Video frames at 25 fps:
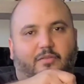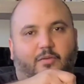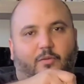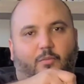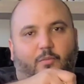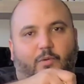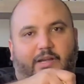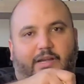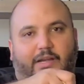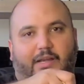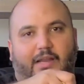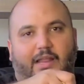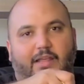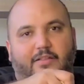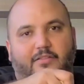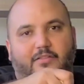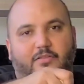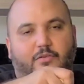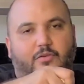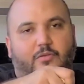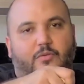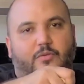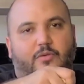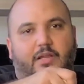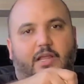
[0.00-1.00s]
So what I'd like
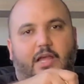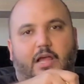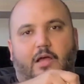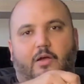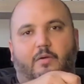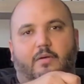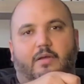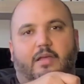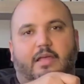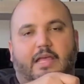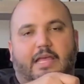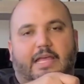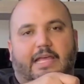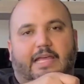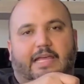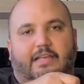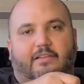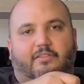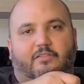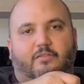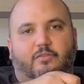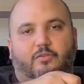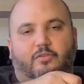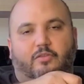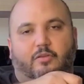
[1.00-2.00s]
to do now
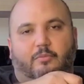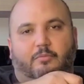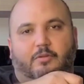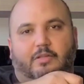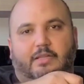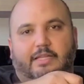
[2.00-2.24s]
is do some